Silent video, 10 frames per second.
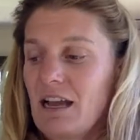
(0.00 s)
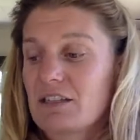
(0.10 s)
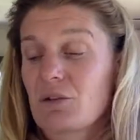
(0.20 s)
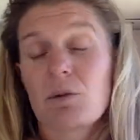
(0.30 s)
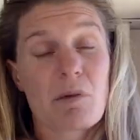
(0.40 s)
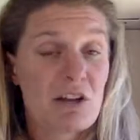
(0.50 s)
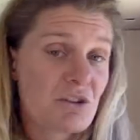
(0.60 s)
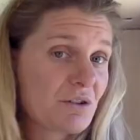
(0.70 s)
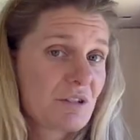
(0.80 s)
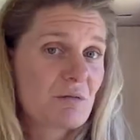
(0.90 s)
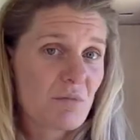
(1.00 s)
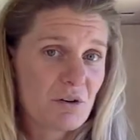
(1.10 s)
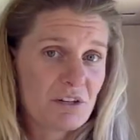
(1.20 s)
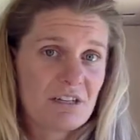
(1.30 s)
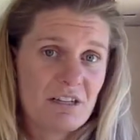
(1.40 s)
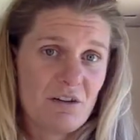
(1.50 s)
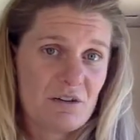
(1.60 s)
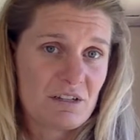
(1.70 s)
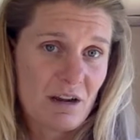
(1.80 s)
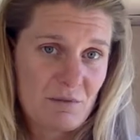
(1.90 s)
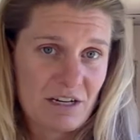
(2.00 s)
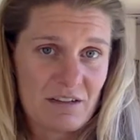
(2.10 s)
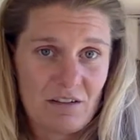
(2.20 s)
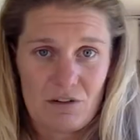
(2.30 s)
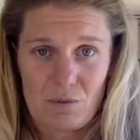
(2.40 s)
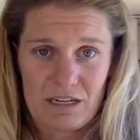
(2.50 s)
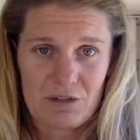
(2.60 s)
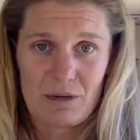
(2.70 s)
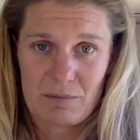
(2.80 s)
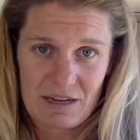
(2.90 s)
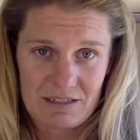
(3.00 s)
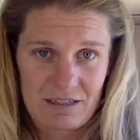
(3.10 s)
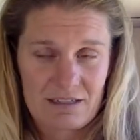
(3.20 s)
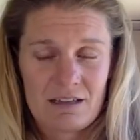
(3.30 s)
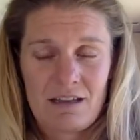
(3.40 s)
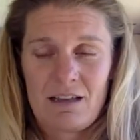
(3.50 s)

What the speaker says: And so we might choose to monitor those timesheets on a week-to-week basis